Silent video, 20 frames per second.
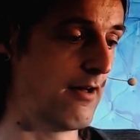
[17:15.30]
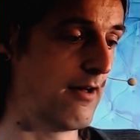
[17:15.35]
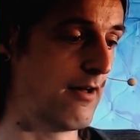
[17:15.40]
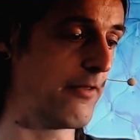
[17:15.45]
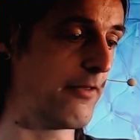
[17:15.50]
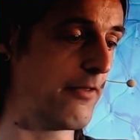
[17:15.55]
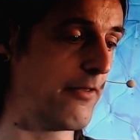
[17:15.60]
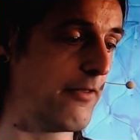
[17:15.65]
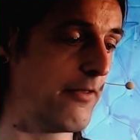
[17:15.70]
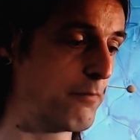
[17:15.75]

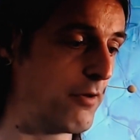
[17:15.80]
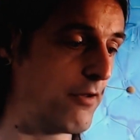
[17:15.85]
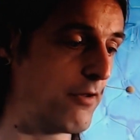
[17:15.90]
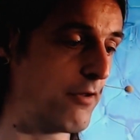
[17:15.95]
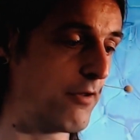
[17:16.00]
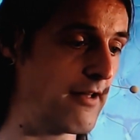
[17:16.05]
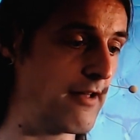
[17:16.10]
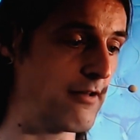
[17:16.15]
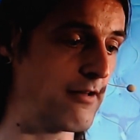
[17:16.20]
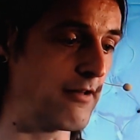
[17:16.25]
30
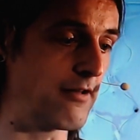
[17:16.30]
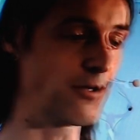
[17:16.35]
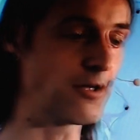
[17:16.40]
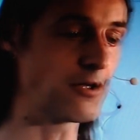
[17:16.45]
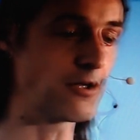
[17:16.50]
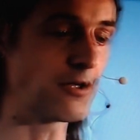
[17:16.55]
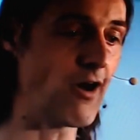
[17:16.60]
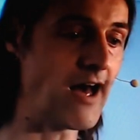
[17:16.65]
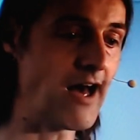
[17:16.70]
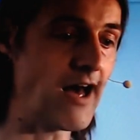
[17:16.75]

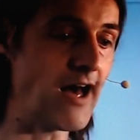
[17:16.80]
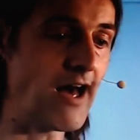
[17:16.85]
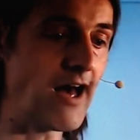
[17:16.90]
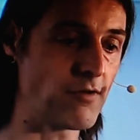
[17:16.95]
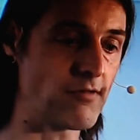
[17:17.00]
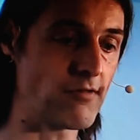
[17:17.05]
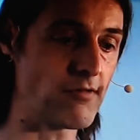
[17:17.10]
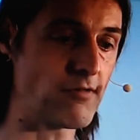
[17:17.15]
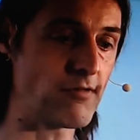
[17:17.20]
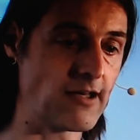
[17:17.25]
to
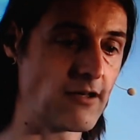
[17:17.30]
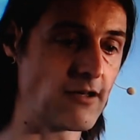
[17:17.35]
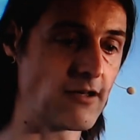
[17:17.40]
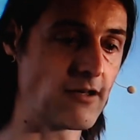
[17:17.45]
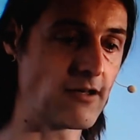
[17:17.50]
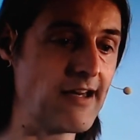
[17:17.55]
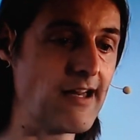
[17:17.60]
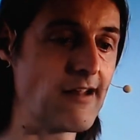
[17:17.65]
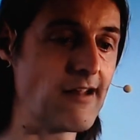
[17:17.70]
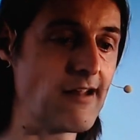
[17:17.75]
100%
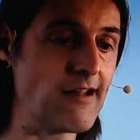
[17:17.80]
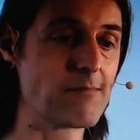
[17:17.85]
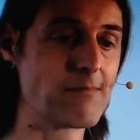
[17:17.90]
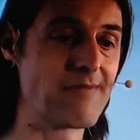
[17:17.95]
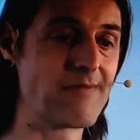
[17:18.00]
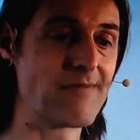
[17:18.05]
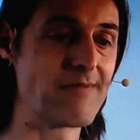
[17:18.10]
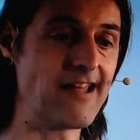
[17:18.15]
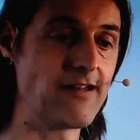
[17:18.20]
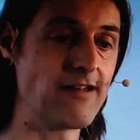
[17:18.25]
increase in
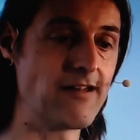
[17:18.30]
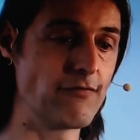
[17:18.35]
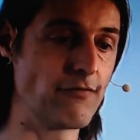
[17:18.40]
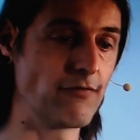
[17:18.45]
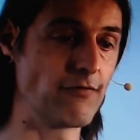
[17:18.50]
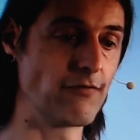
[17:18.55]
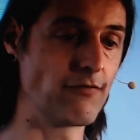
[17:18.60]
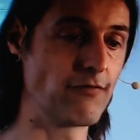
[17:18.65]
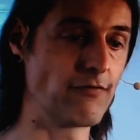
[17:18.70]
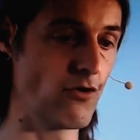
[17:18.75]
brain
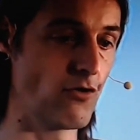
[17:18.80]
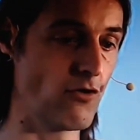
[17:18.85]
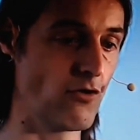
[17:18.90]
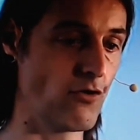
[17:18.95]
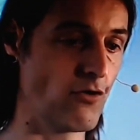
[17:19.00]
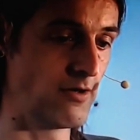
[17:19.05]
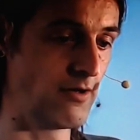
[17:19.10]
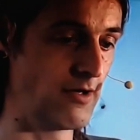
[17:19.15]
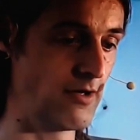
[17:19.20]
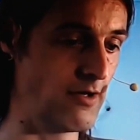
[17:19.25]
flow,
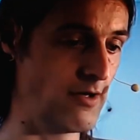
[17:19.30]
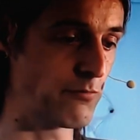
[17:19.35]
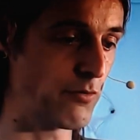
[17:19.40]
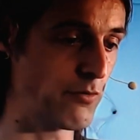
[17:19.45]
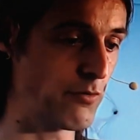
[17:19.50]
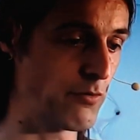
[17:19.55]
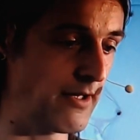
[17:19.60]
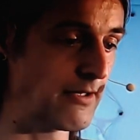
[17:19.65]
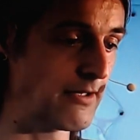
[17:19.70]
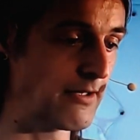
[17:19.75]

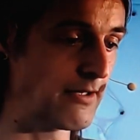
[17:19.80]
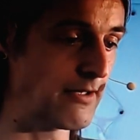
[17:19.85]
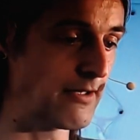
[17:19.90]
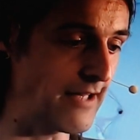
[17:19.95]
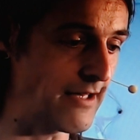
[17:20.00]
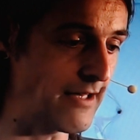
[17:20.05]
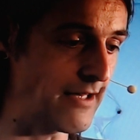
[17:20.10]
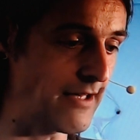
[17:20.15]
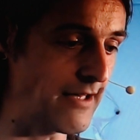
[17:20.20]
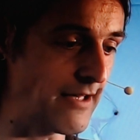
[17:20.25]
in
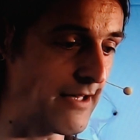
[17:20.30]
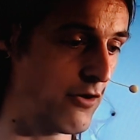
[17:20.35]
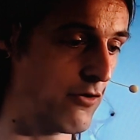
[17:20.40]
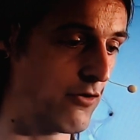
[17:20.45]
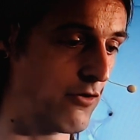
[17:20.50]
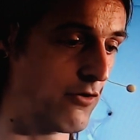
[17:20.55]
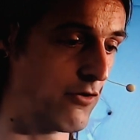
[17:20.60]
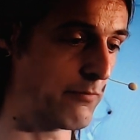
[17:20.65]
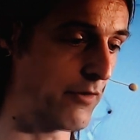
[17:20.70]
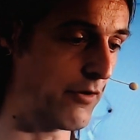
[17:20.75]
blood flow
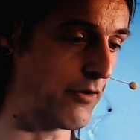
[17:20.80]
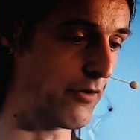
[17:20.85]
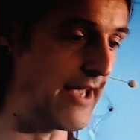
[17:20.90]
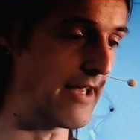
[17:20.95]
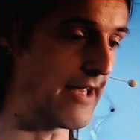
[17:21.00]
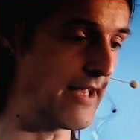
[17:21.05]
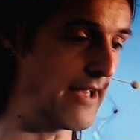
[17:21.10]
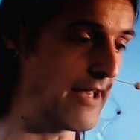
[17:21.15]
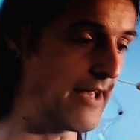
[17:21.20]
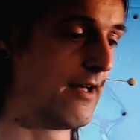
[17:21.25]
in the
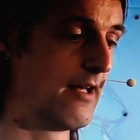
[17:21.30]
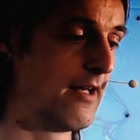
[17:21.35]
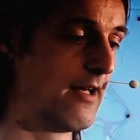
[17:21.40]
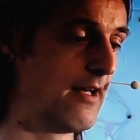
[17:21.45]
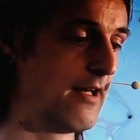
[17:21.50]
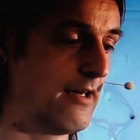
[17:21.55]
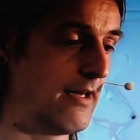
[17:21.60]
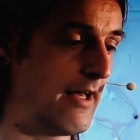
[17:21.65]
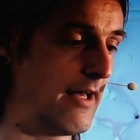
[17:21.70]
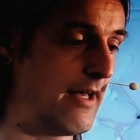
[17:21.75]
brain,
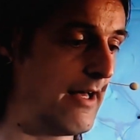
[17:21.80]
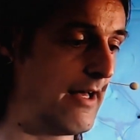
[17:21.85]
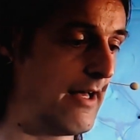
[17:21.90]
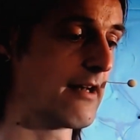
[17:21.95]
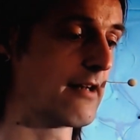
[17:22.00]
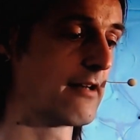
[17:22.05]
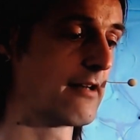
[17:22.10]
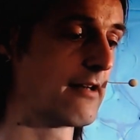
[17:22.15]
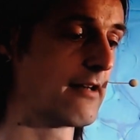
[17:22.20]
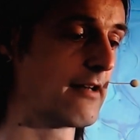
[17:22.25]

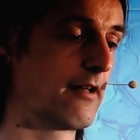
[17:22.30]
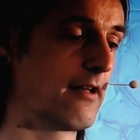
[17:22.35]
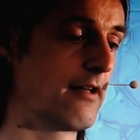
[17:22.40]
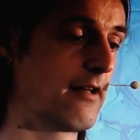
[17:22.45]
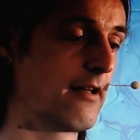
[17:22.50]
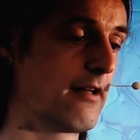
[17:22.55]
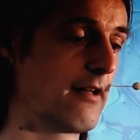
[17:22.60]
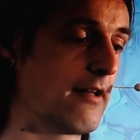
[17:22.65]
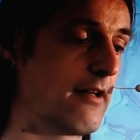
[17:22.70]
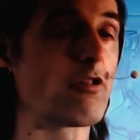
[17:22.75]
and
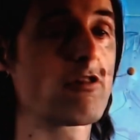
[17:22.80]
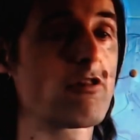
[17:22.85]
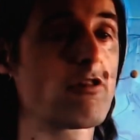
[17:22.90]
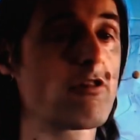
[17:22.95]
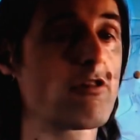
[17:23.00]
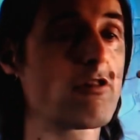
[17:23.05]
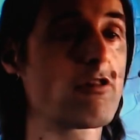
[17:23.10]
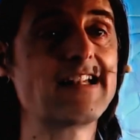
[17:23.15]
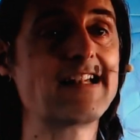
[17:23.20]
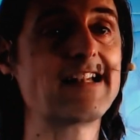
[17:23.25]
also
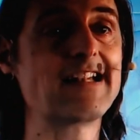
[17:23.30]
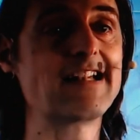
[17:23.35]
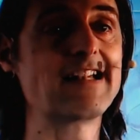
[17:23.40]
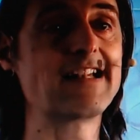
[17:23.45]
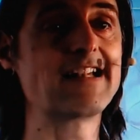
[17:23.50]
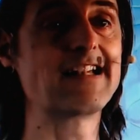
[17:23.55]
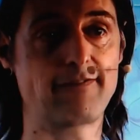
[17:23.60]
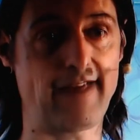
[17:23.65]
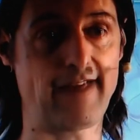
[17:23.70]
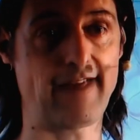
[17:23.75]
lethal
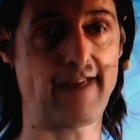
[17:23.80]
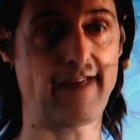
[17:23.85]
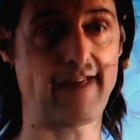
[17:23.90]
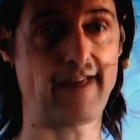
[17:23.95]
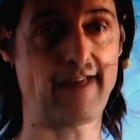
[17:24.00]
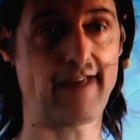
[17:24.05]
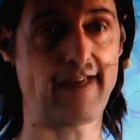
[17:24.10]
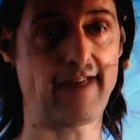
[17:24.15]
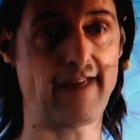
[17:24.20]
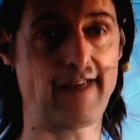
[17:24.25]
effects
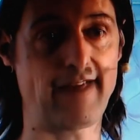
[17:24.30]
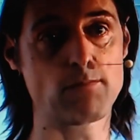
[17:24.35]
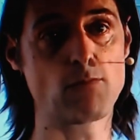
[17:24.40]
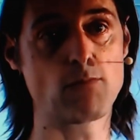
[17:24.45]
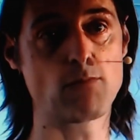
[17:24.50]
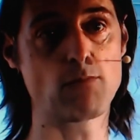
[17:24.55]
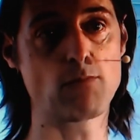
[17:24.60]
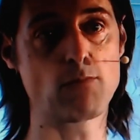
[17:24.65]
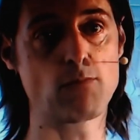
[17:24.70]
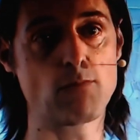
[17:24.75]
that come
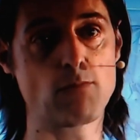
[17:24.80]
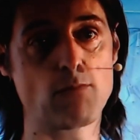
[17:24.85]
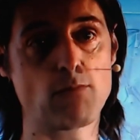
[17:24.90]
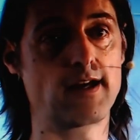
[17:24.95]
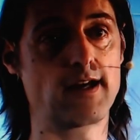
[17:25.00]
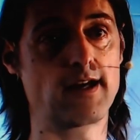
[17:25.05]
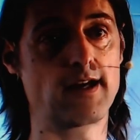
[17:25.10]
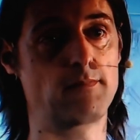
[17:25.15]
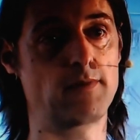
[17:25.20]
over the time.